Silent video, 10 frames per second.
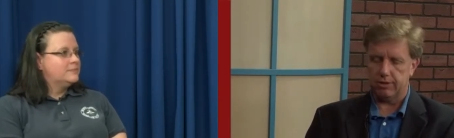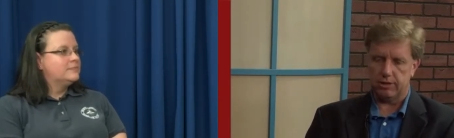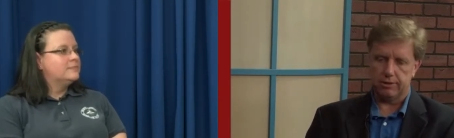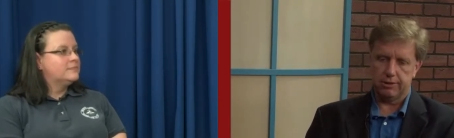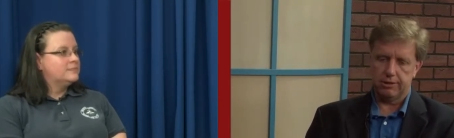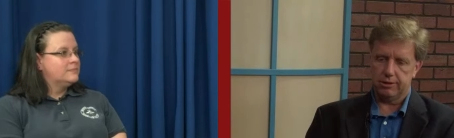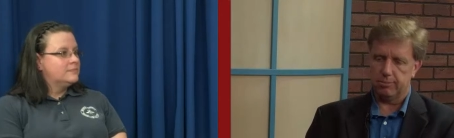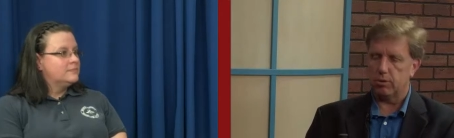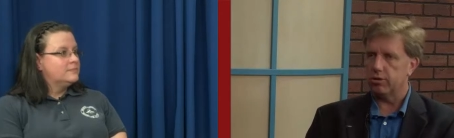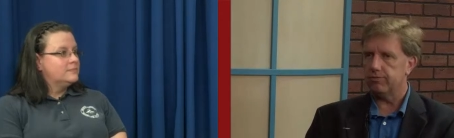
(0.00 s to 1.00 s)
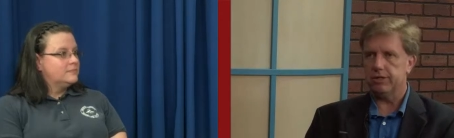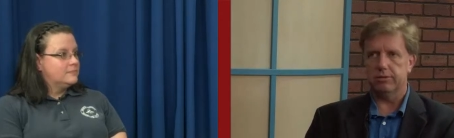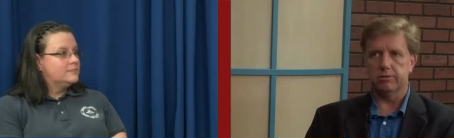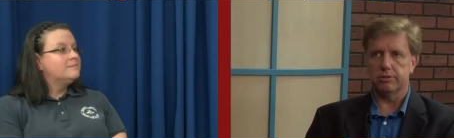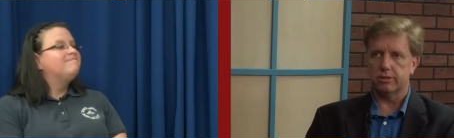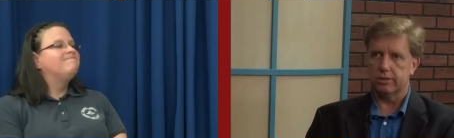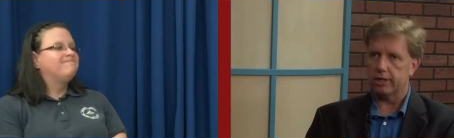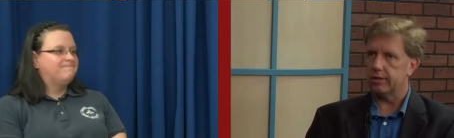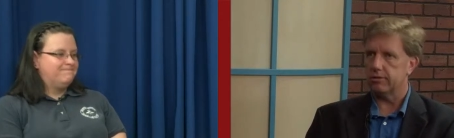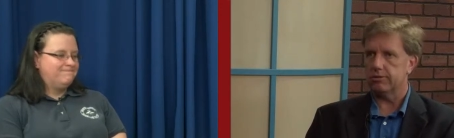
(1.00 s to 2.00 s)
Speaker 1: the, the bird feeders and the
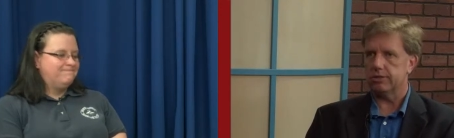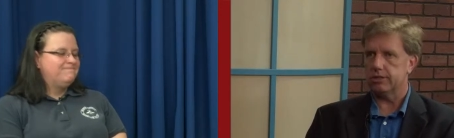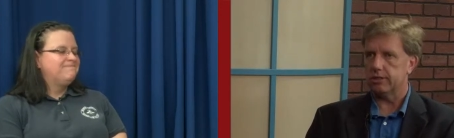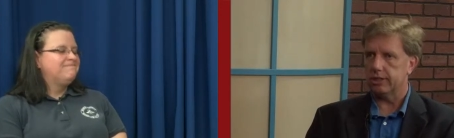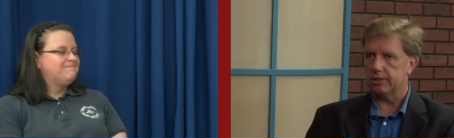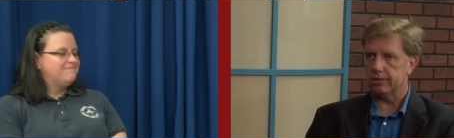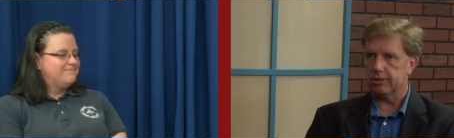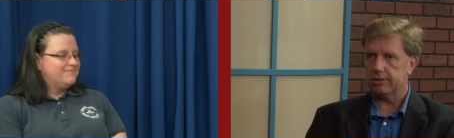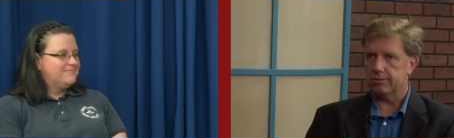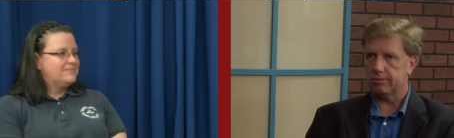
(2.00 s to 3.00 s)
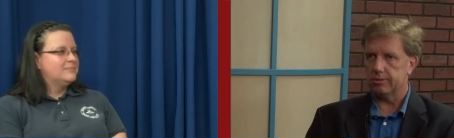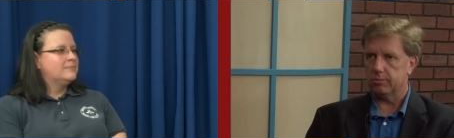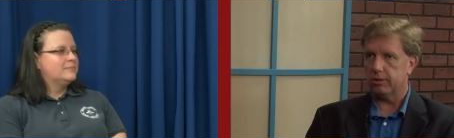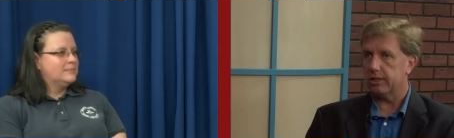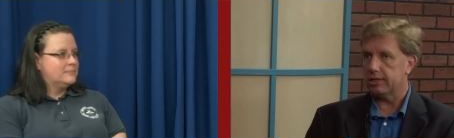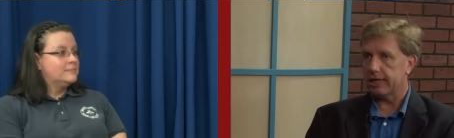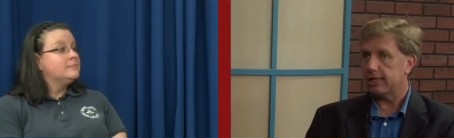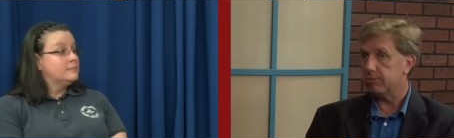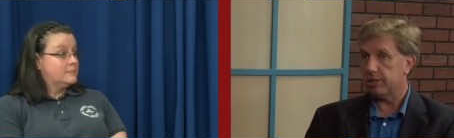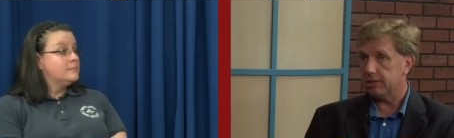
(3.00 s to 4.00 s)
gutters and, and the, the wet uh,
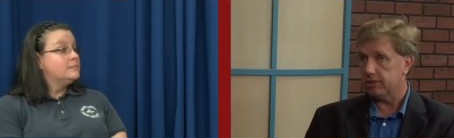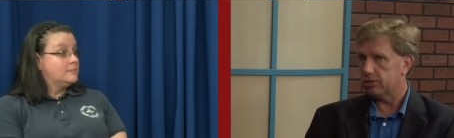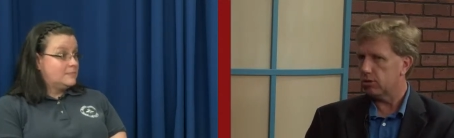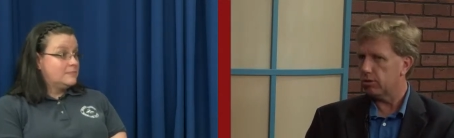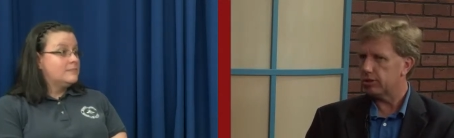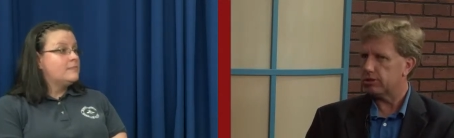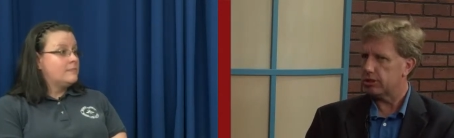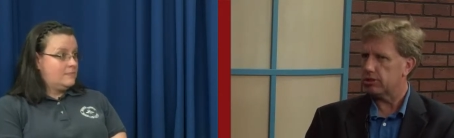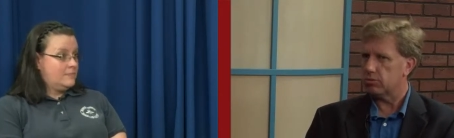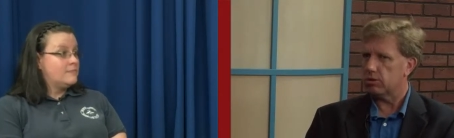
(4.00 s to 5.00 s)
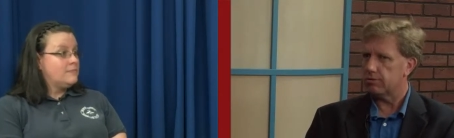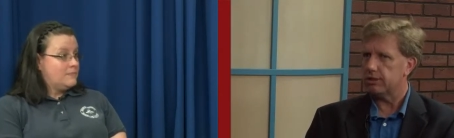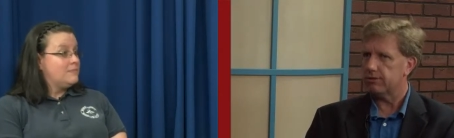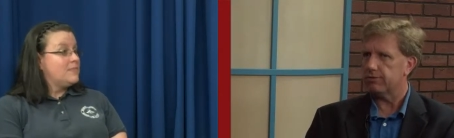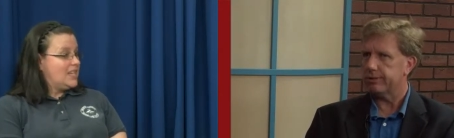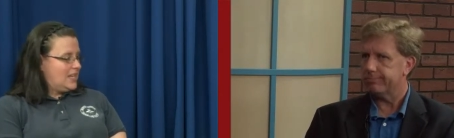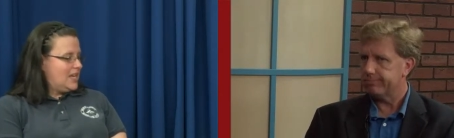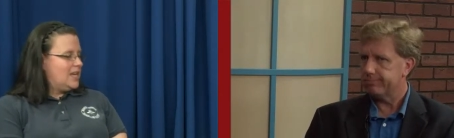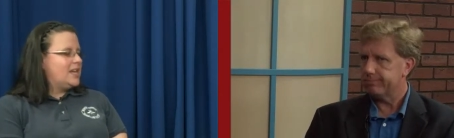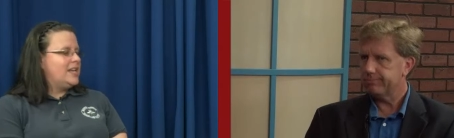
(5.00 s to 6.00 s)
catch basin. So it's, it's sort of a different.
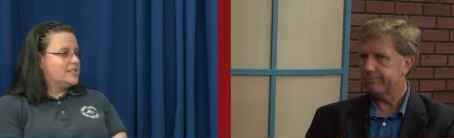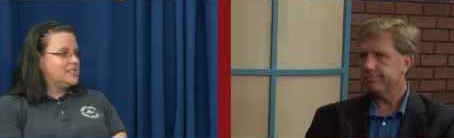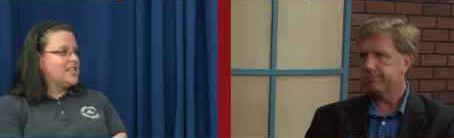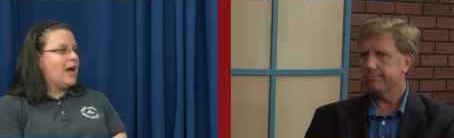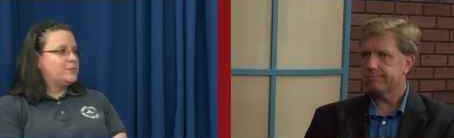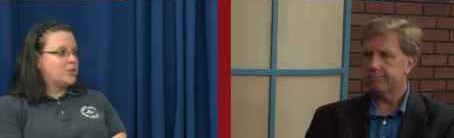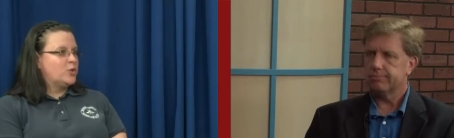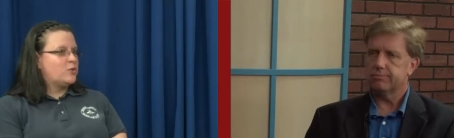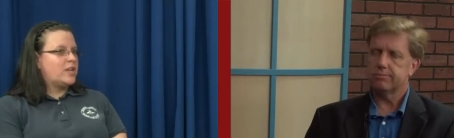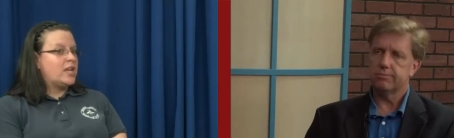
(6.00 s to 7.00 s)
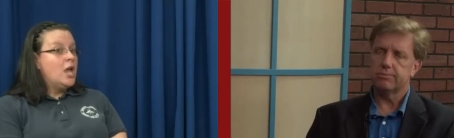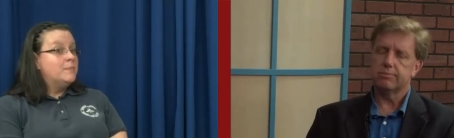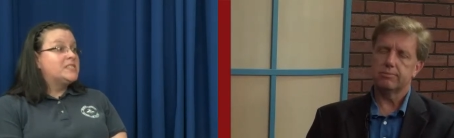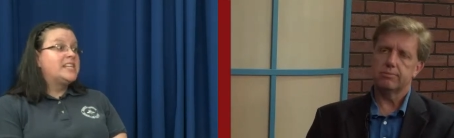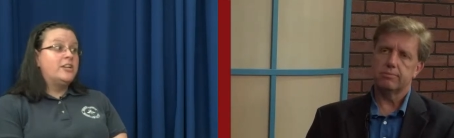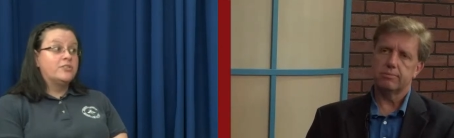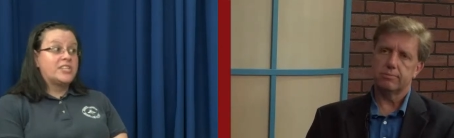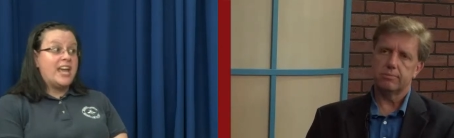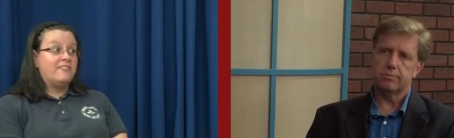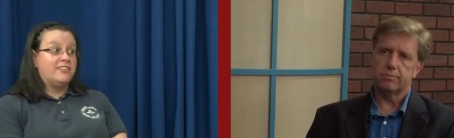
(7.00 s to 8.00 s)
Speaker 2: It is, absolutely. Mosquitoes
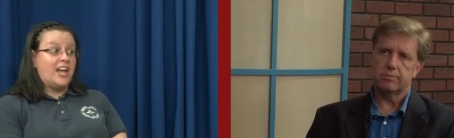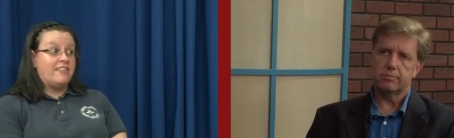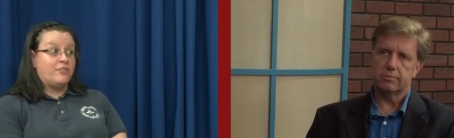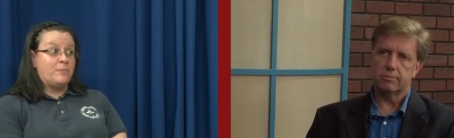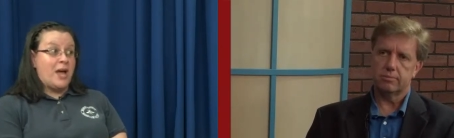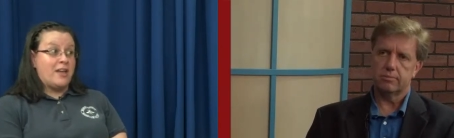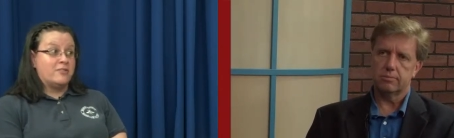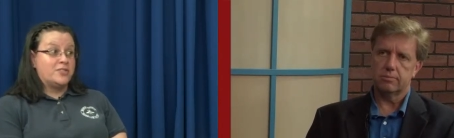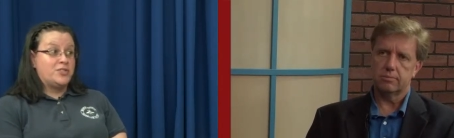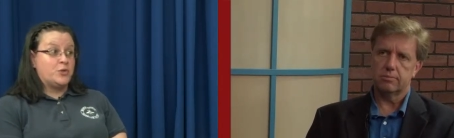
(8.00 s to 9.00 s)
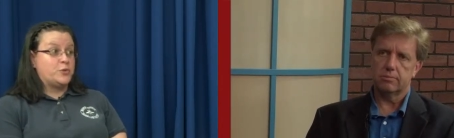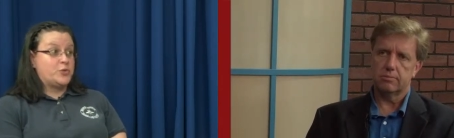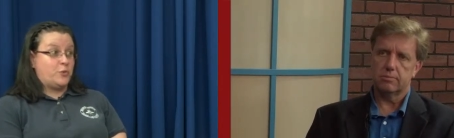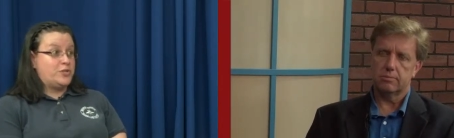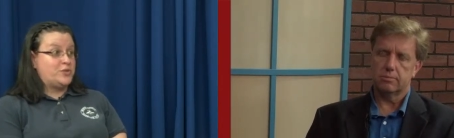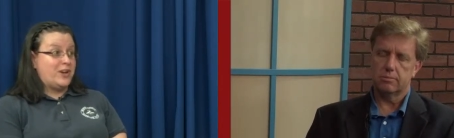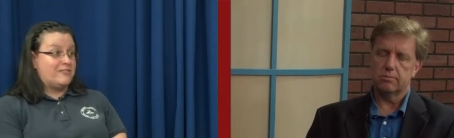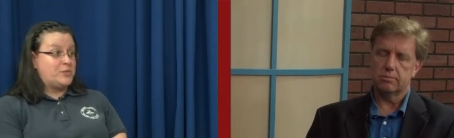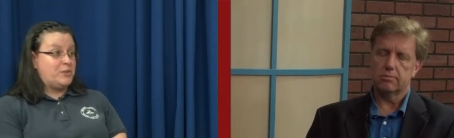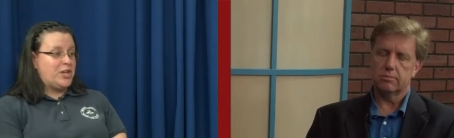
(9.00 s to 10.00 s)
can fly for miles too, so we do
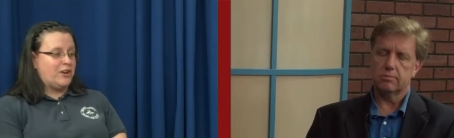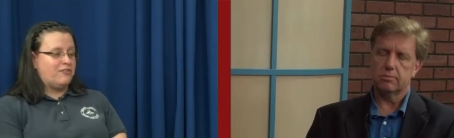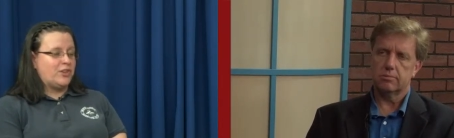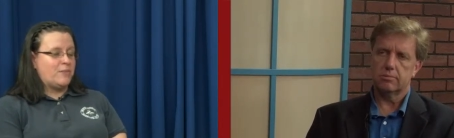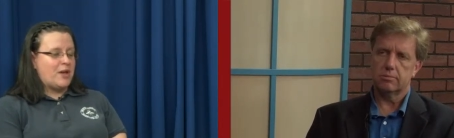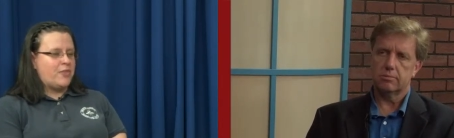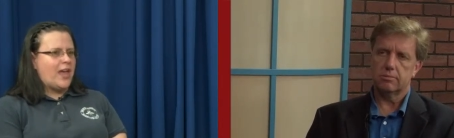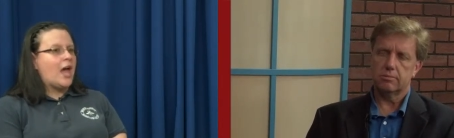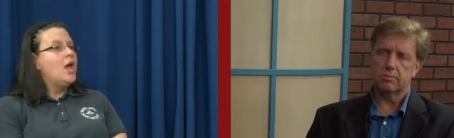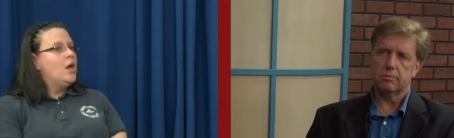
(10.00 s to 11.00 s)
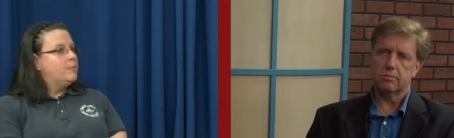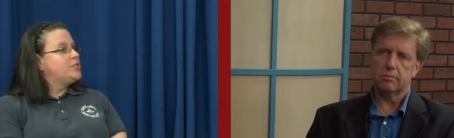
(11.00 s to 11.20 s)
have to be careful about that. But